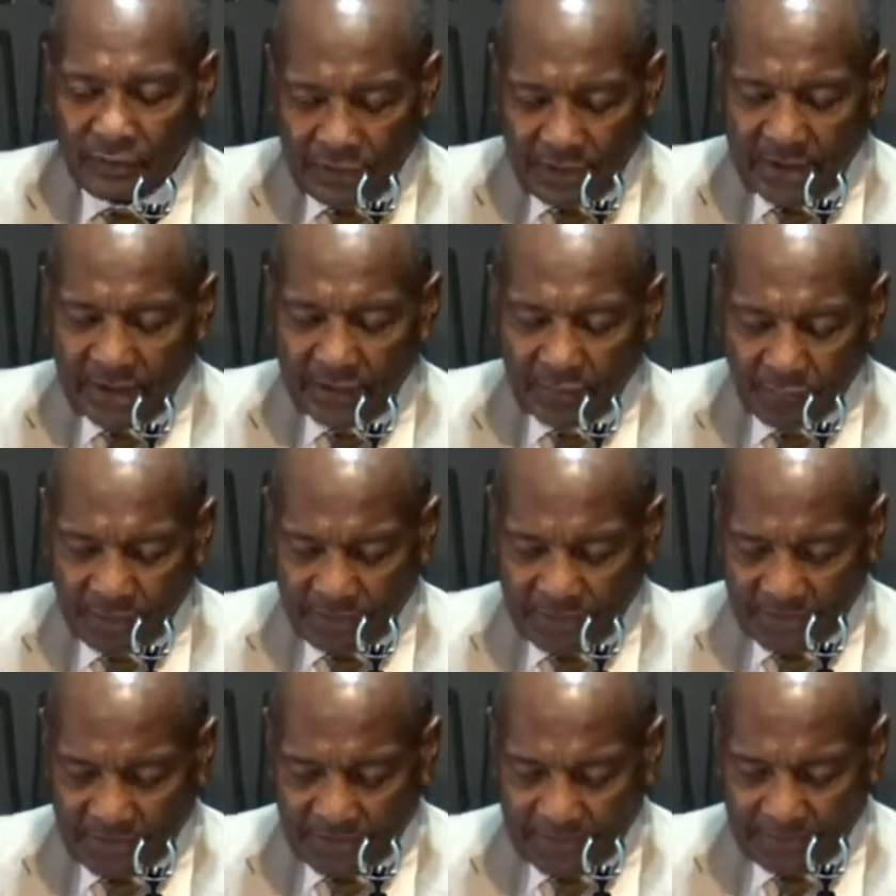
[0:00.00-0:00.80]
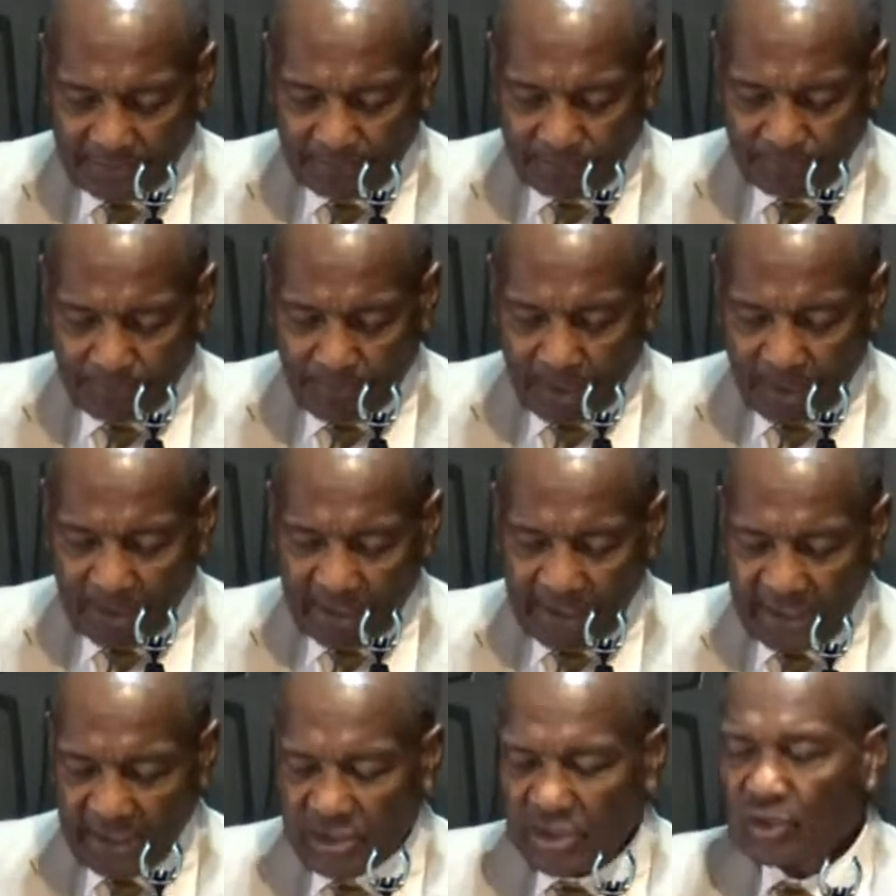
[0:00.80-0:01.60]
decreases.
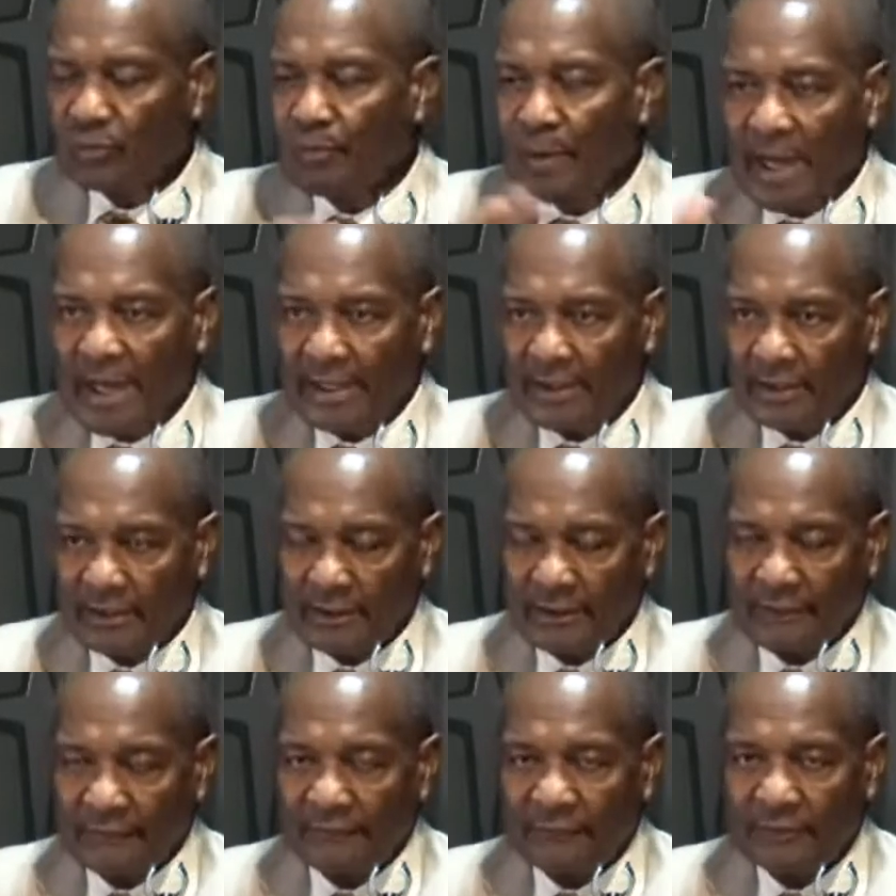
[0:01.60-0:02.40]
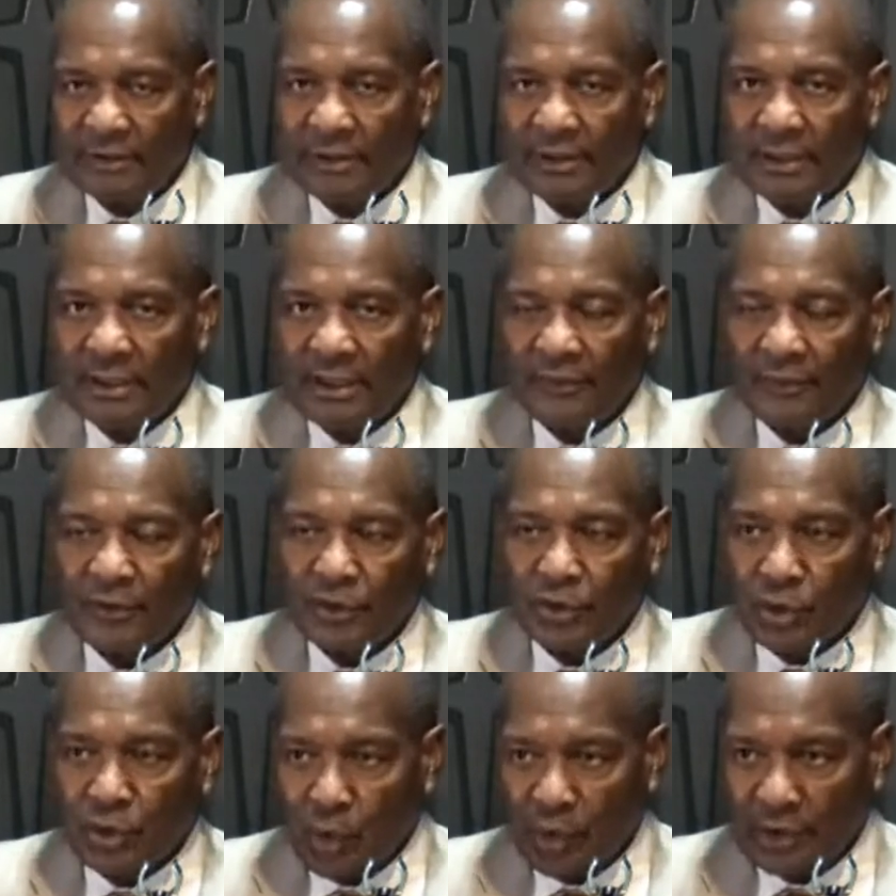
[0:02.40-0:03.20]
In spite of
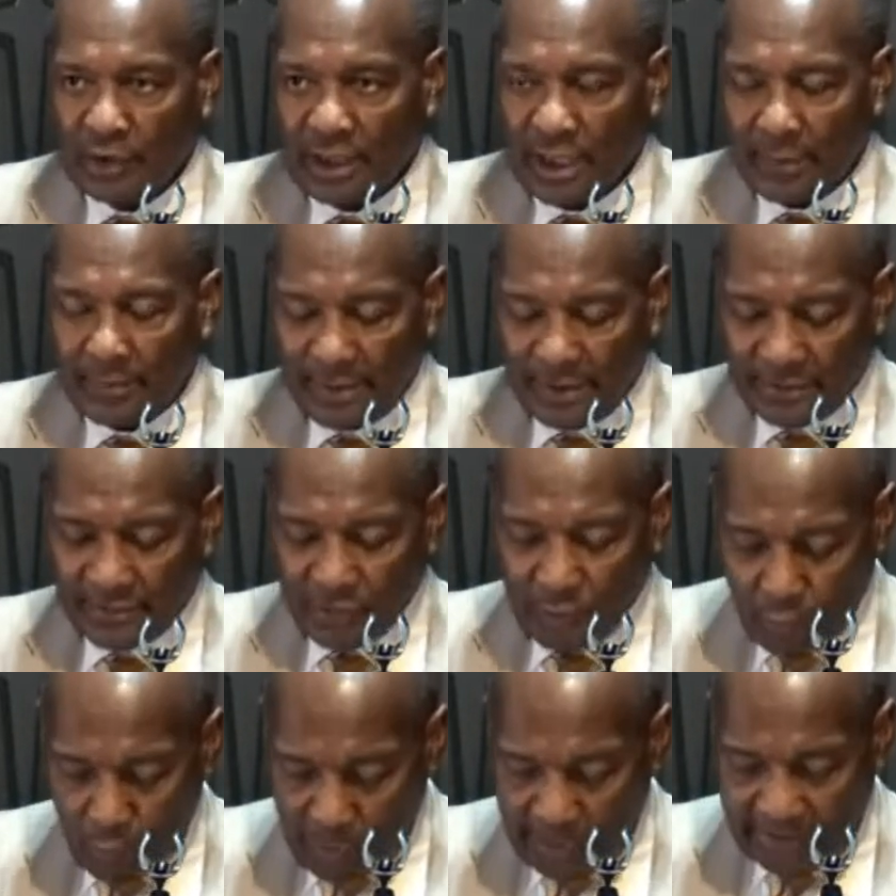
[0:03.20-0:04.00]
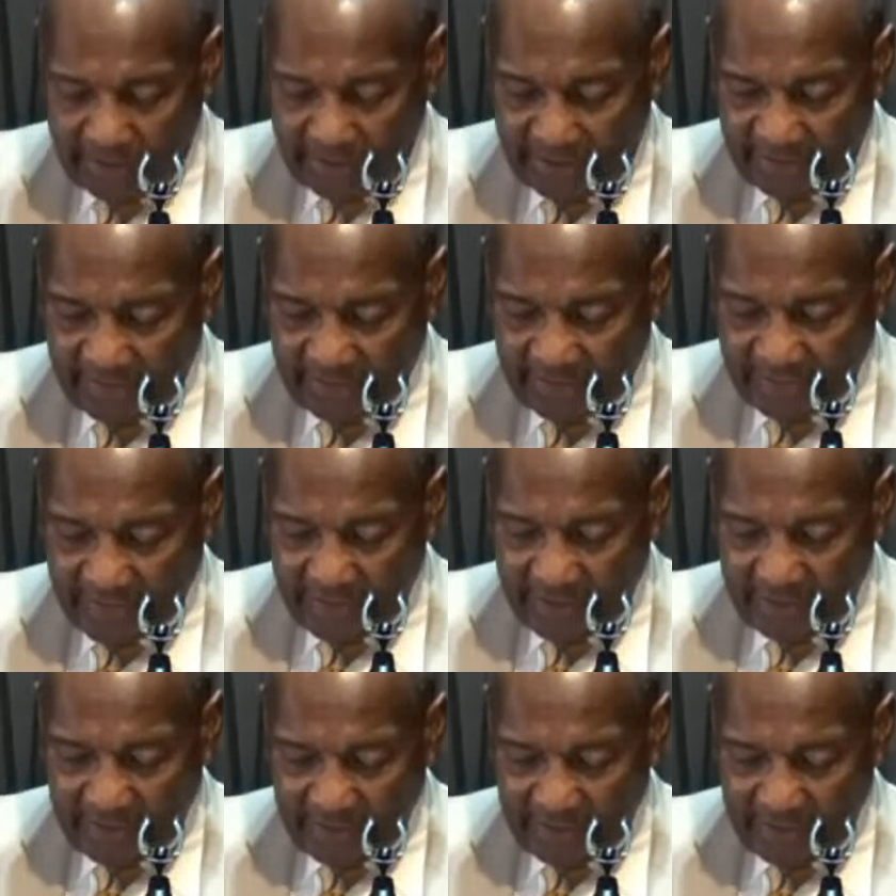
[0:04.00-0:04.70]
the shortcomings, the wickedness,